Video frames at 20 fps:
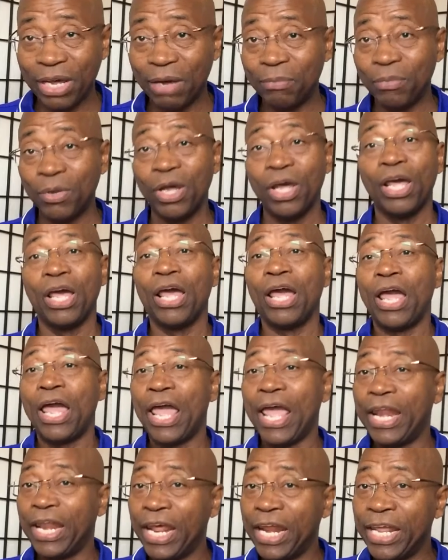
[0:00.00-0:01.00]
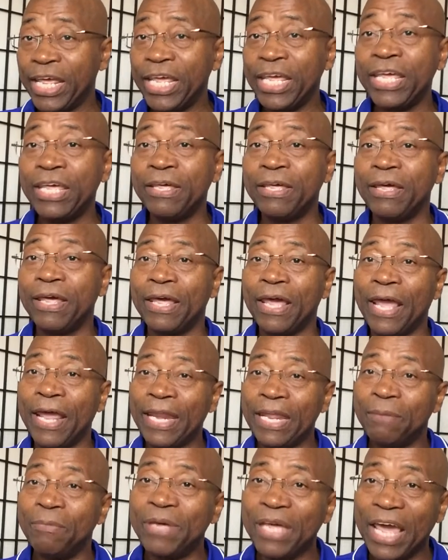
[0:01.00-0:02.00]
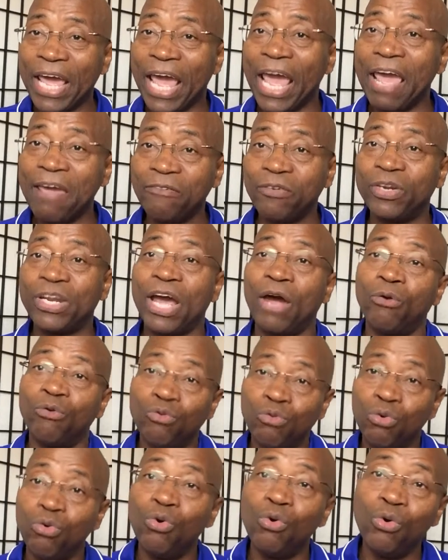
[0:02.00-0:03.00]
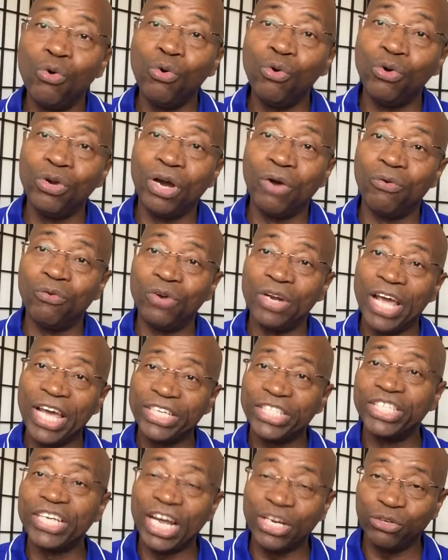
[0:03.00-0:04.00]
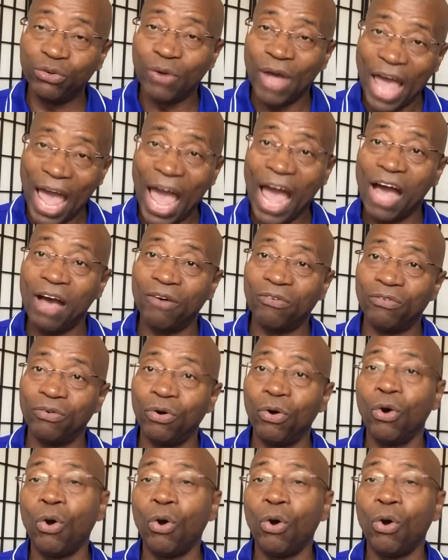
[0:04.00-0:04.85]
them, and any any behavior that ruin a relation that you have